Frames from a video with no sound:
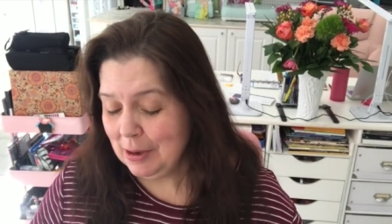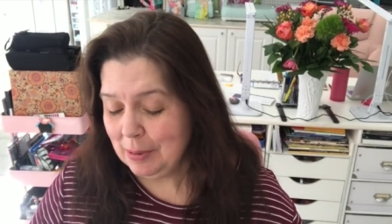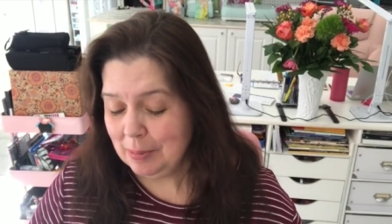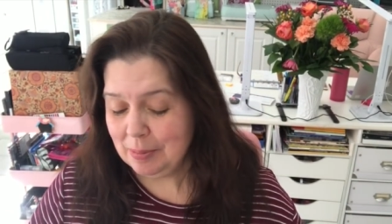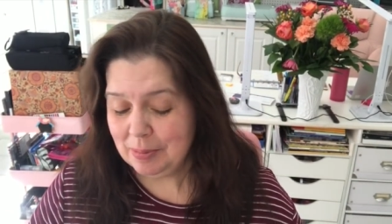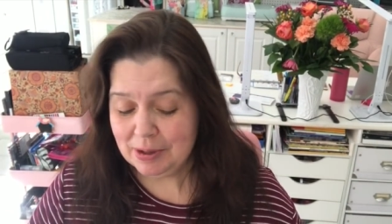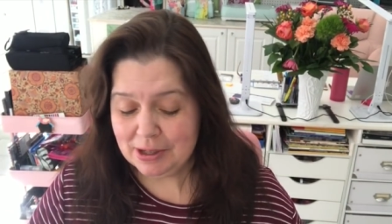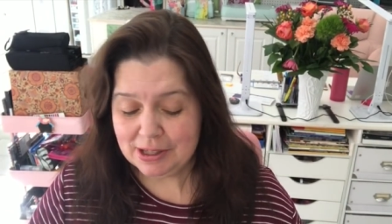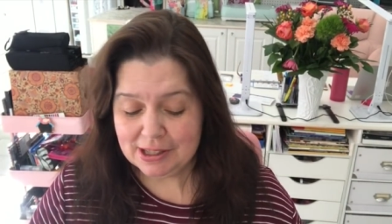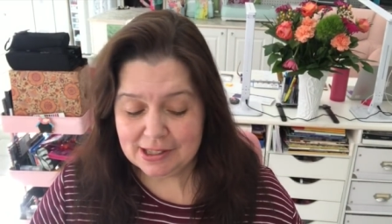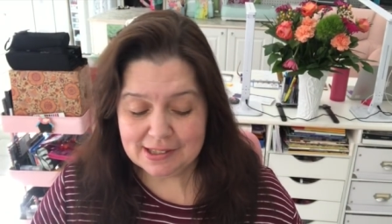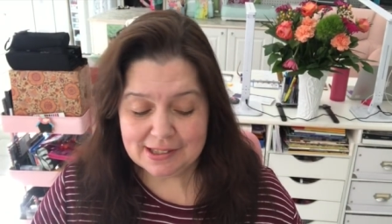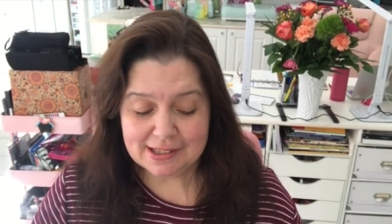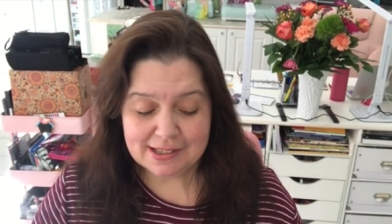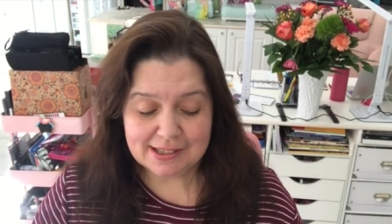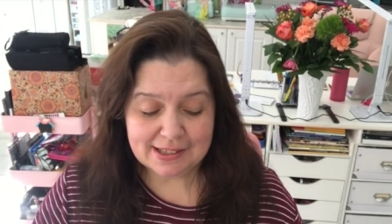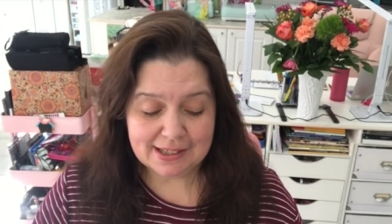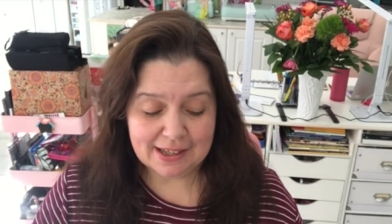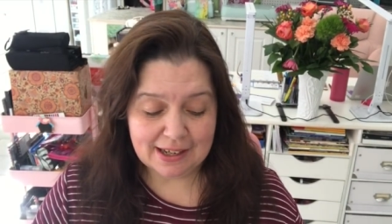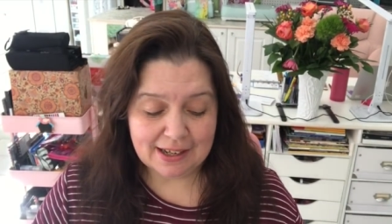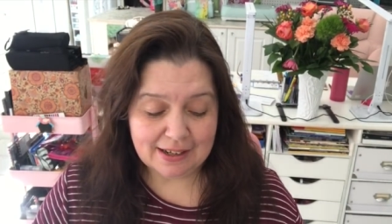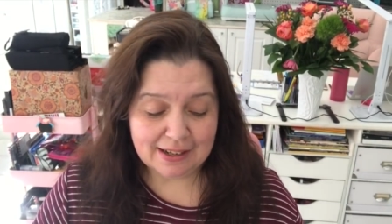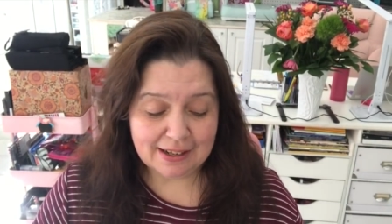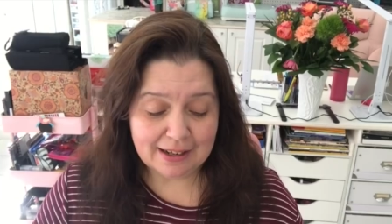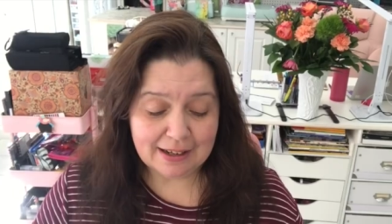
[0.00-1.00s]
but
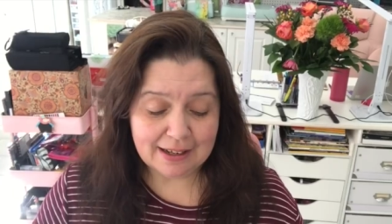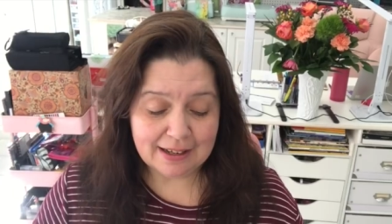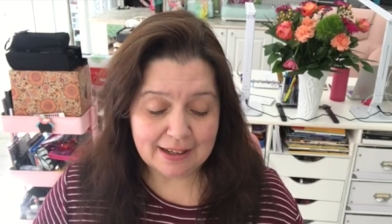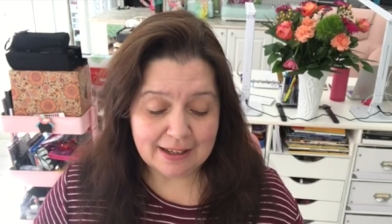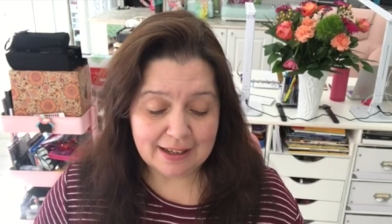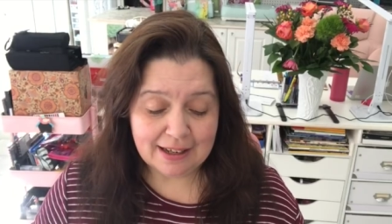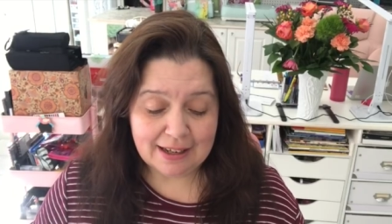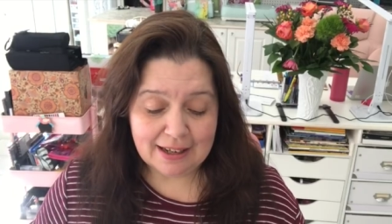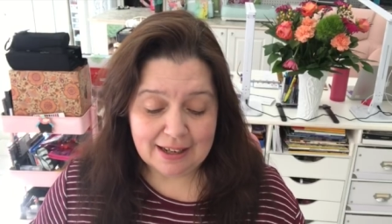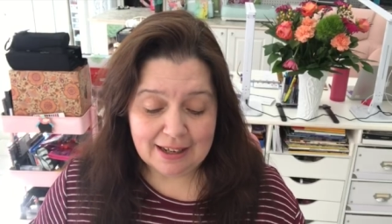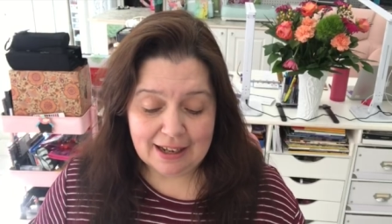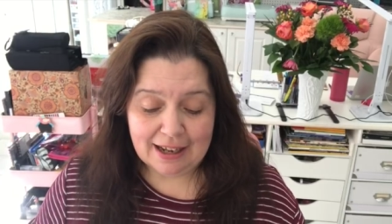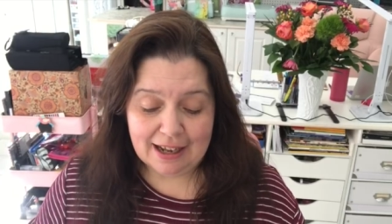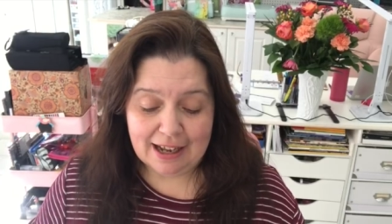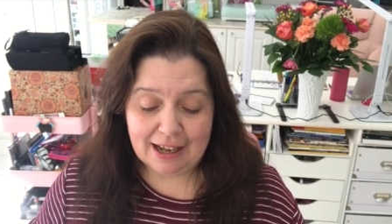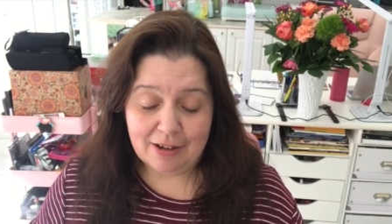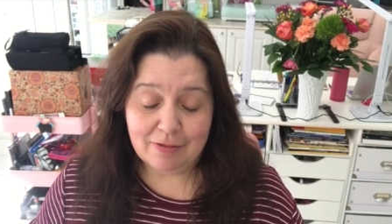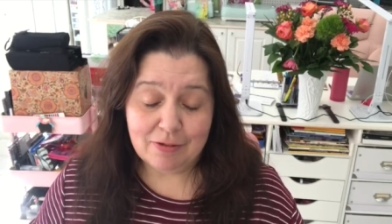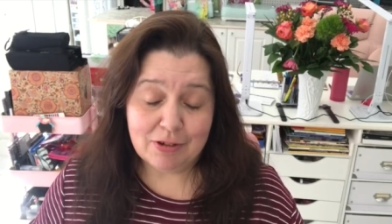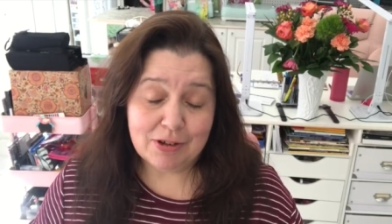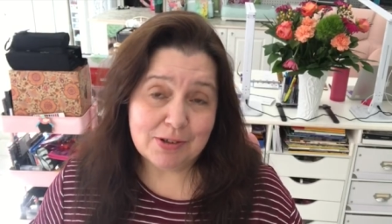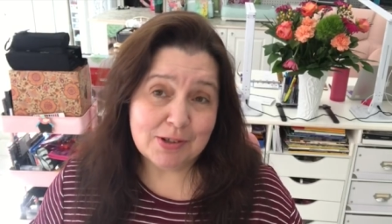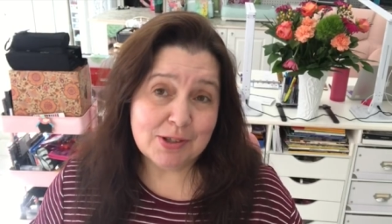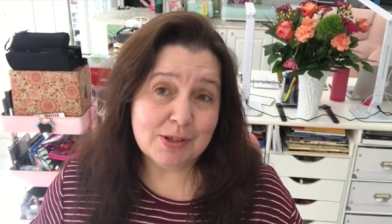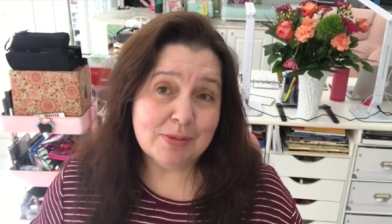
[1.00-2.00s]

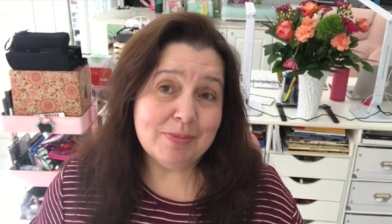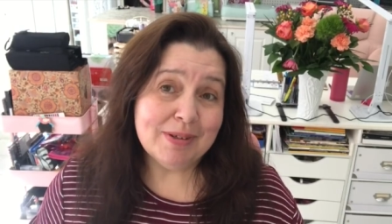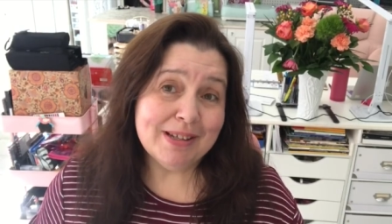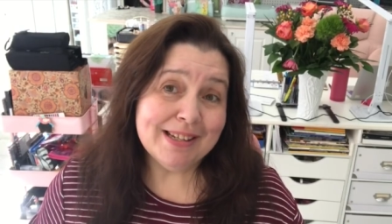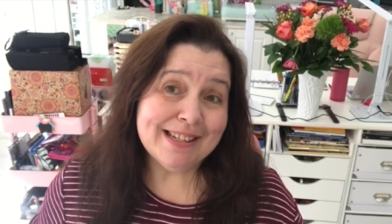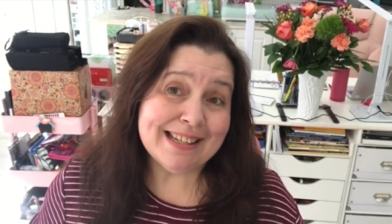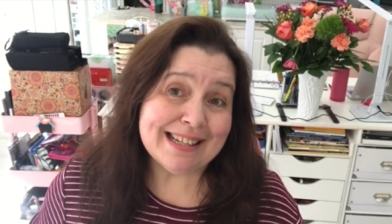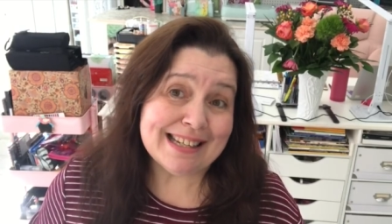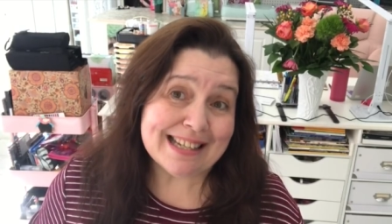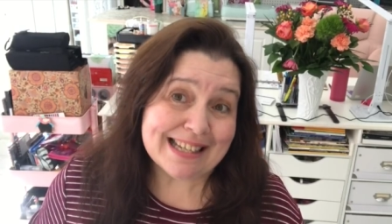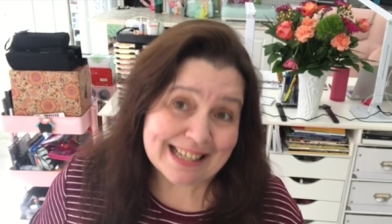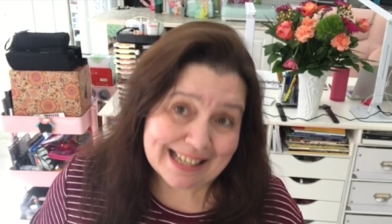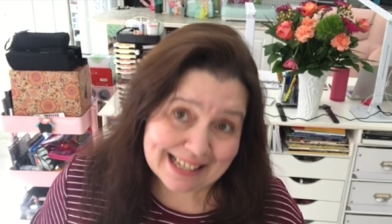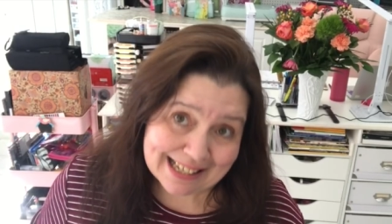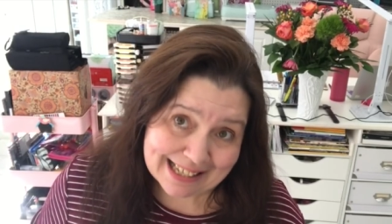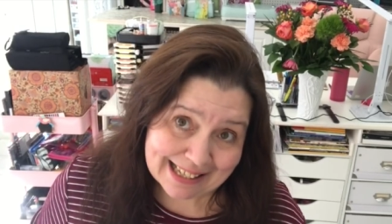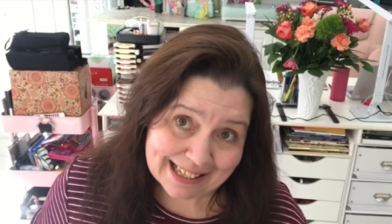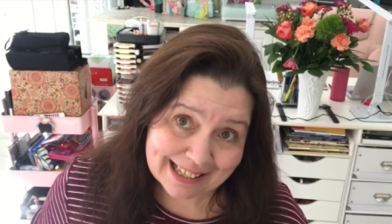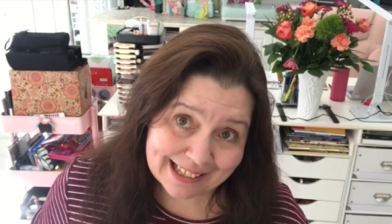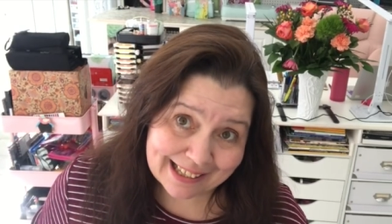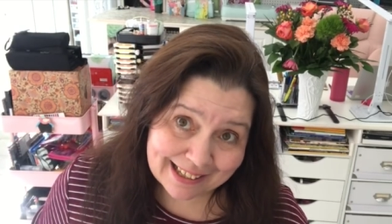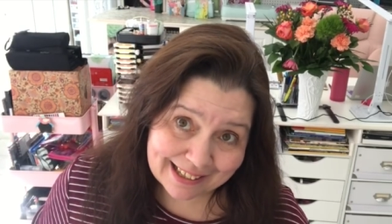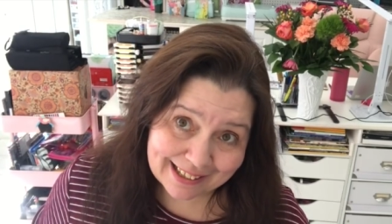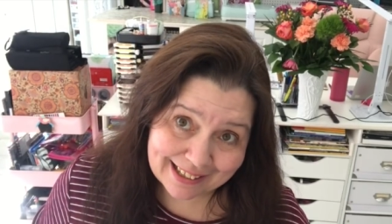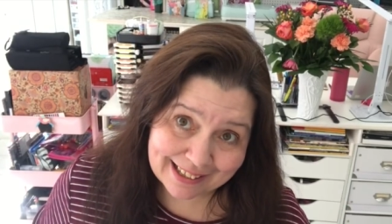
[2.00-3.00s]
I've also been
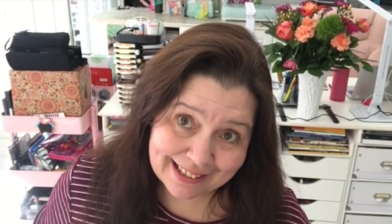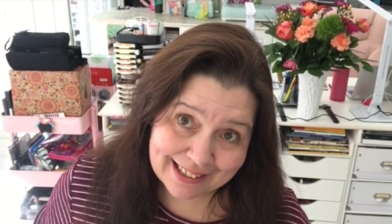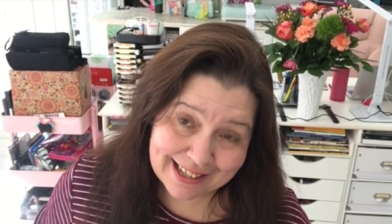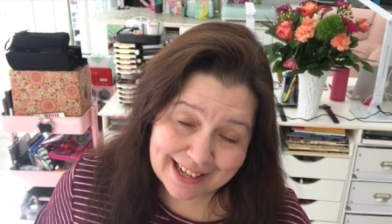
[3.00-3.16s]
knitting.